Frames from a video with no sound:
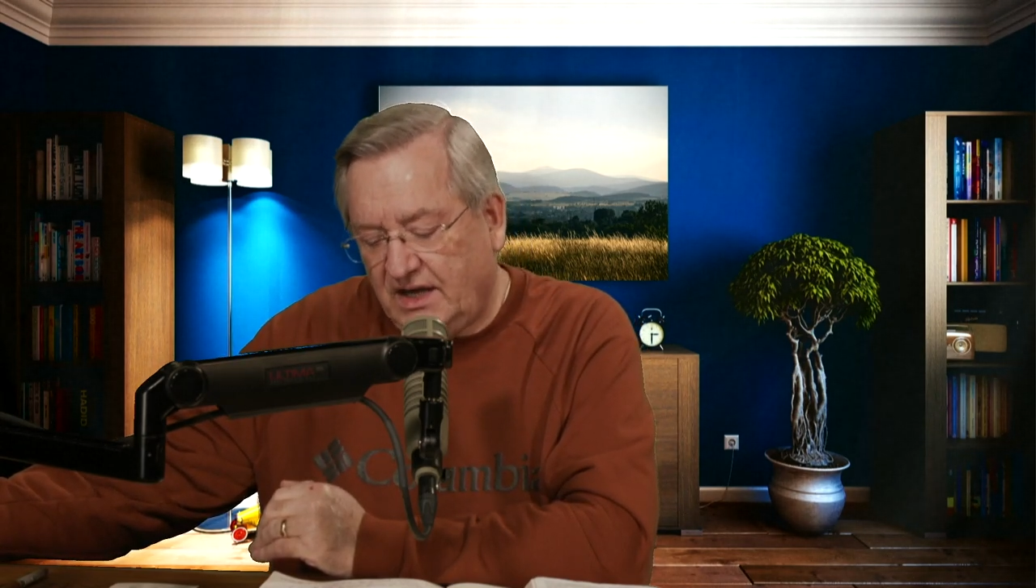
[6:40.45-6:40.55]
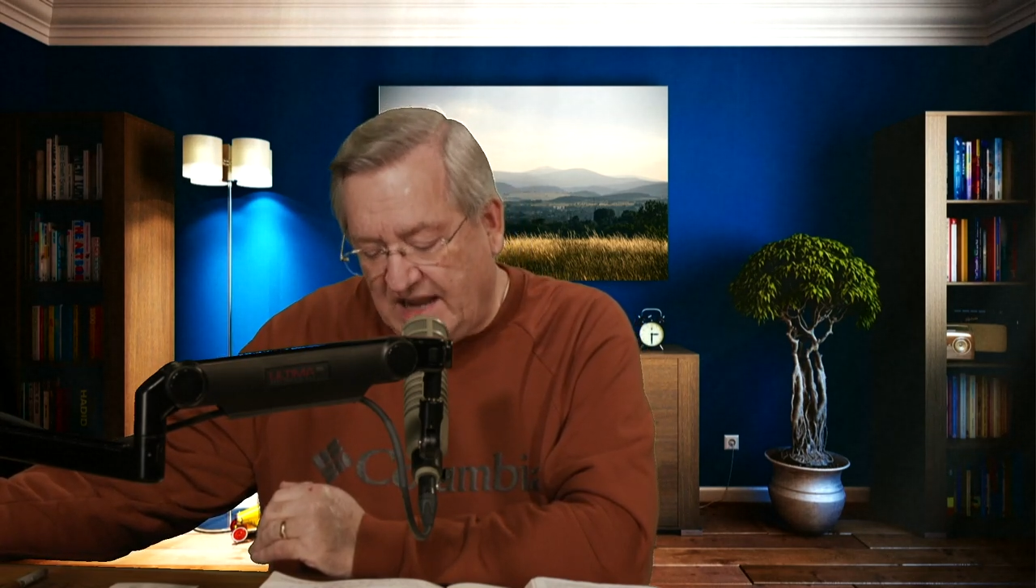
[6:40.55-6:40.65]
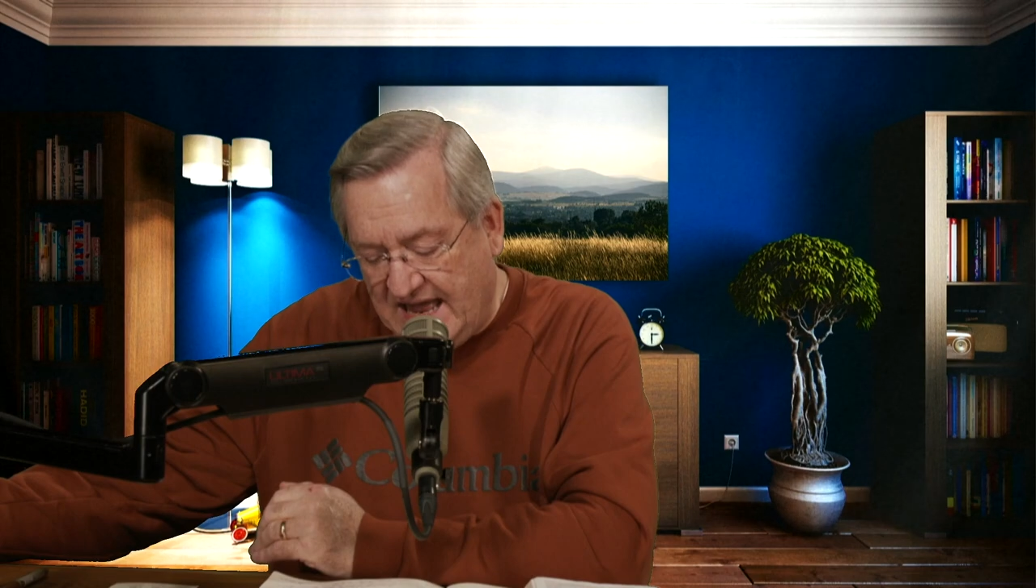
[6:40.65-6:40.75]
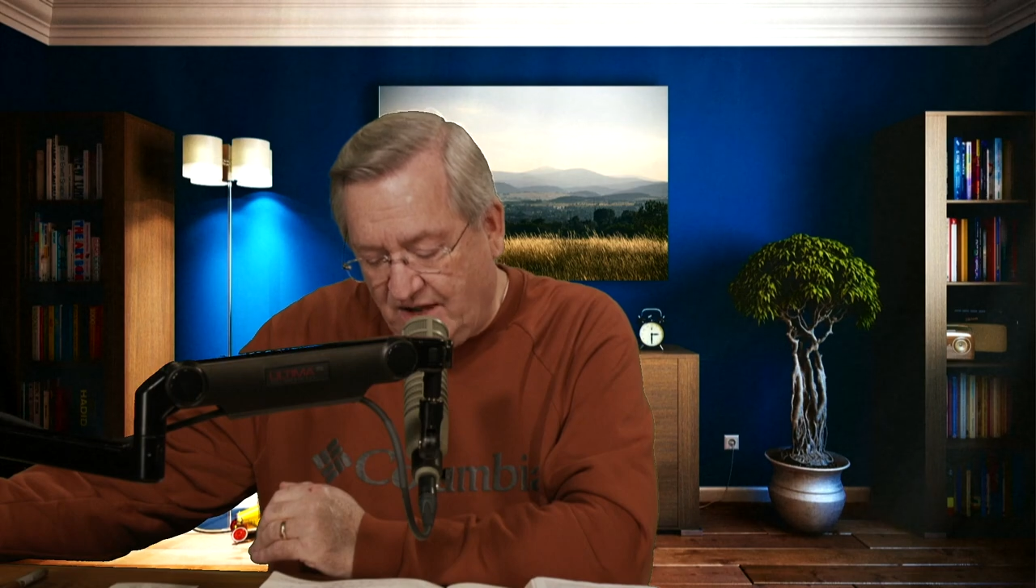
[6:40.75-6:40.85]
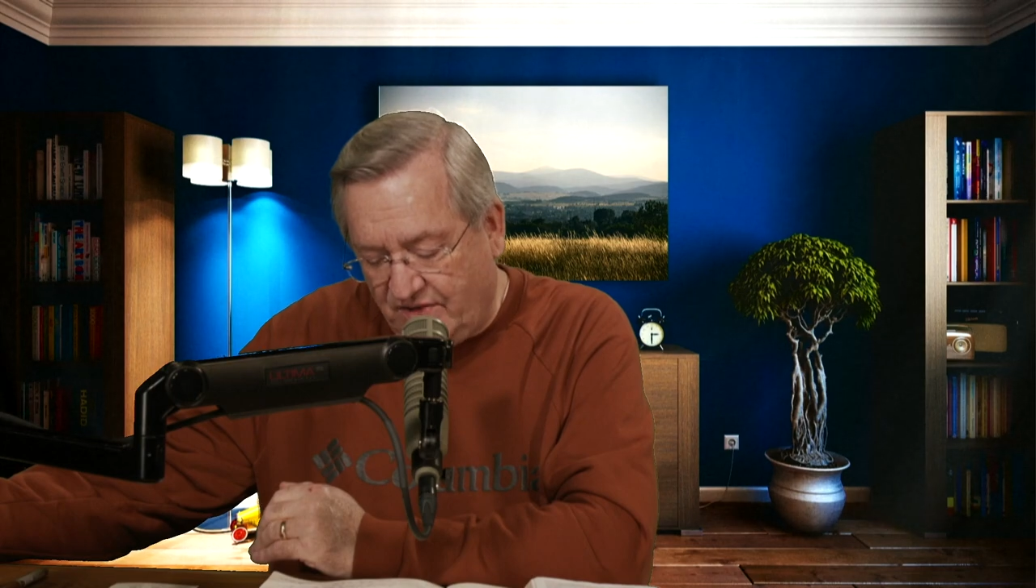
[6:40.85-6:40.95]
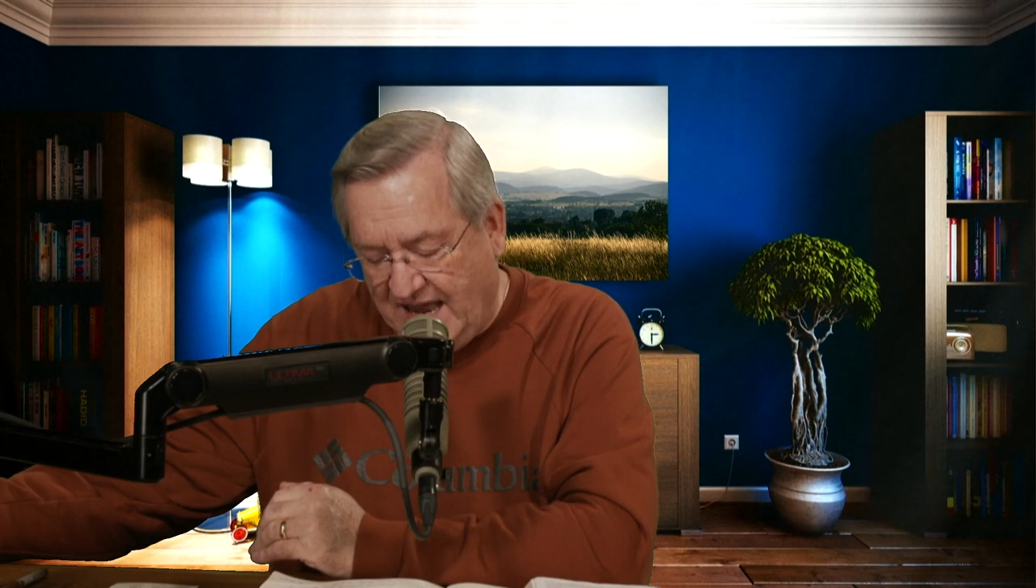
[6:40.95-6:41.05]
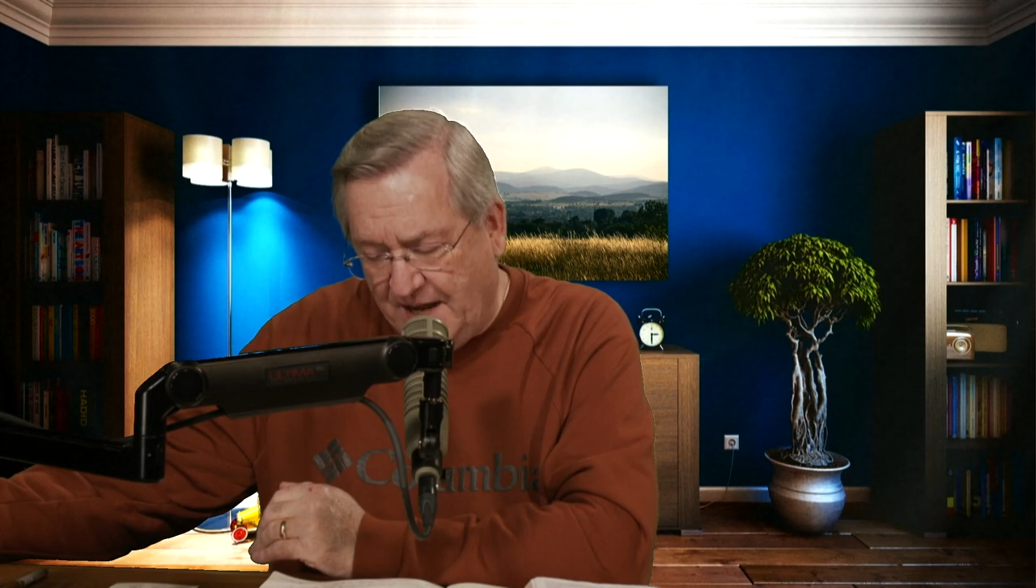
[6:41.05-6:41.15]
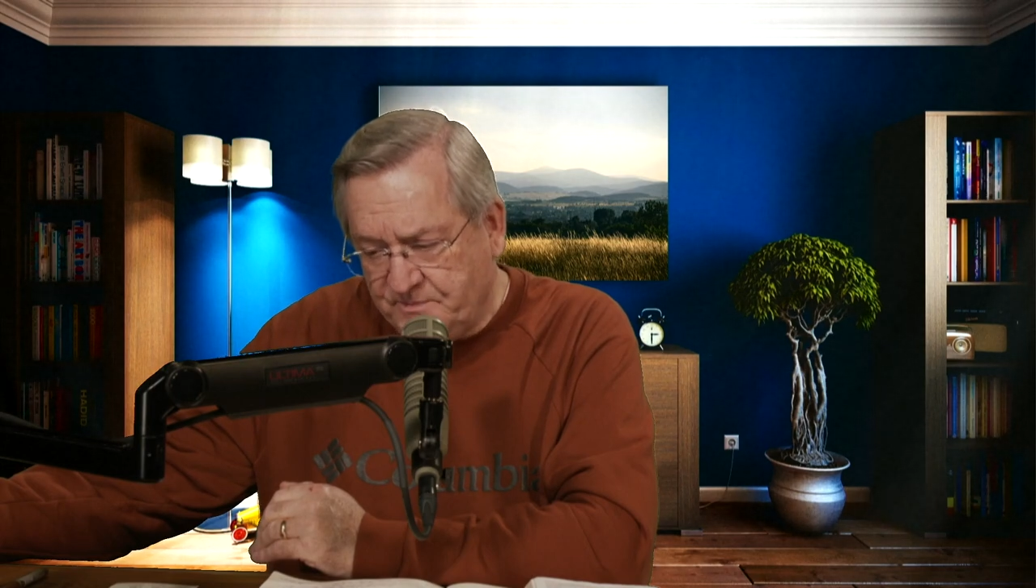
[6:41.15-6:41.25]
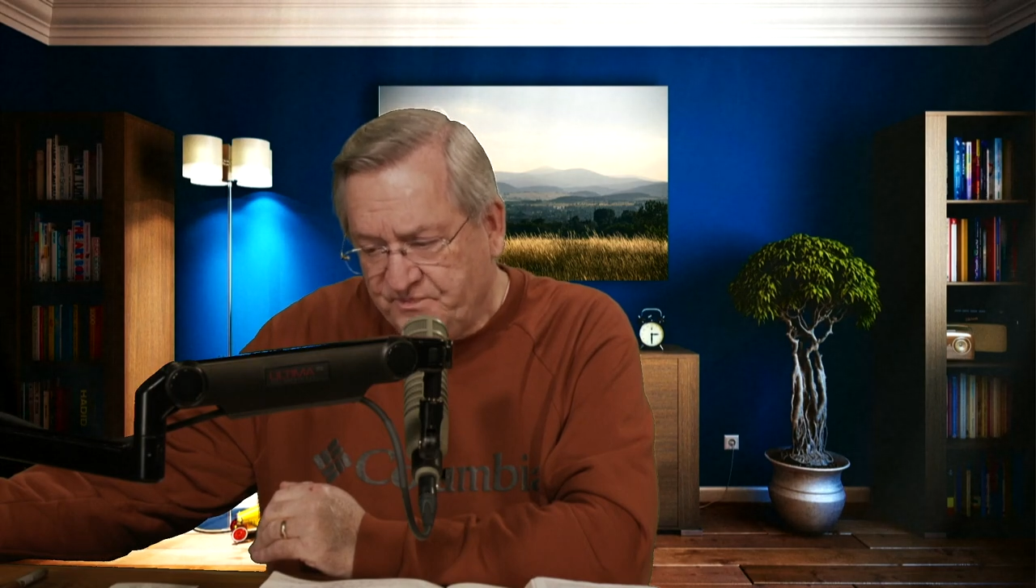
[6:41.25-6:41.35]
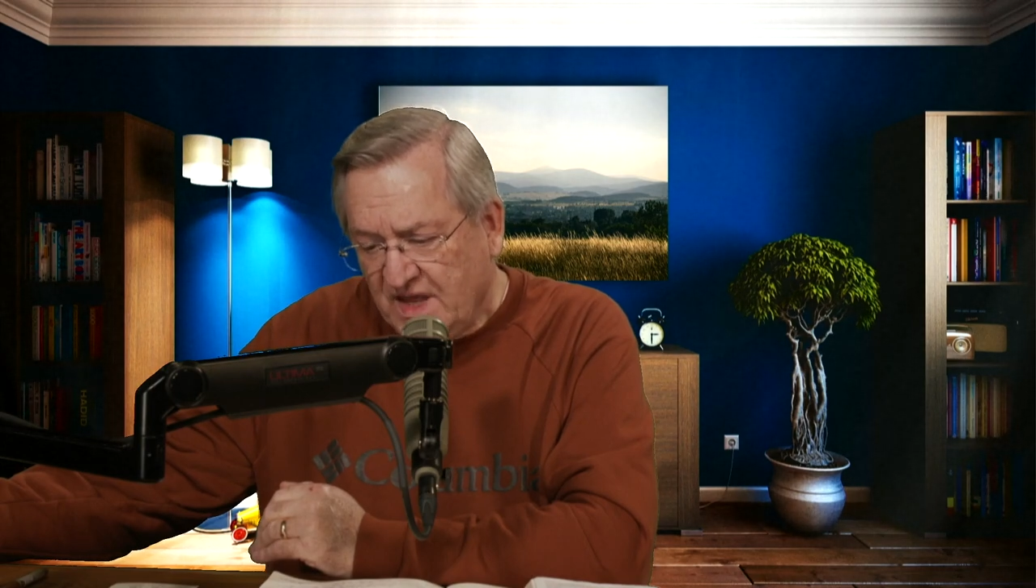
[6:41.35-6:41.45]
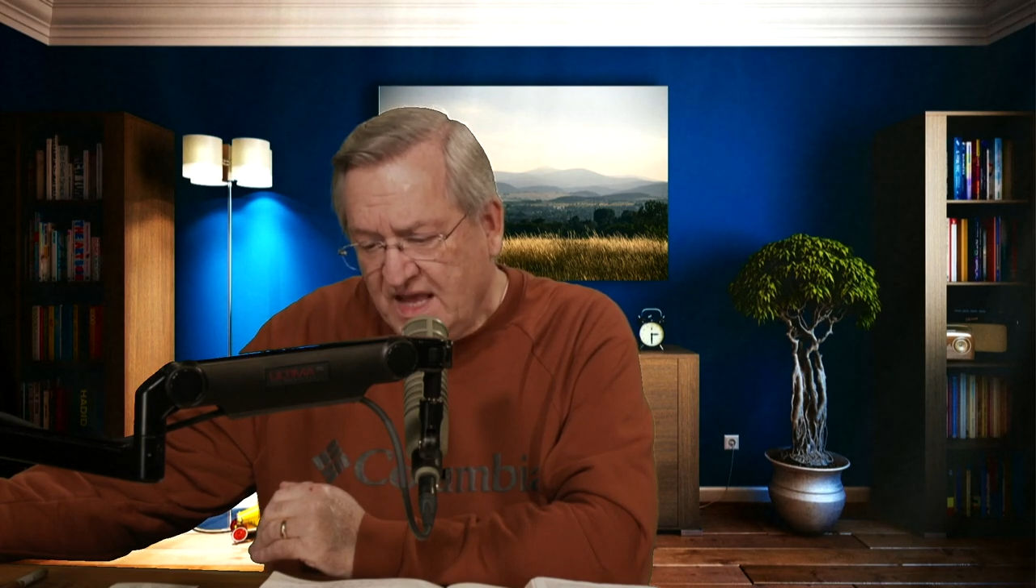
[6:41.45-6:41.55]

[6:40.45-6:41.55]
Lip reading: allow that.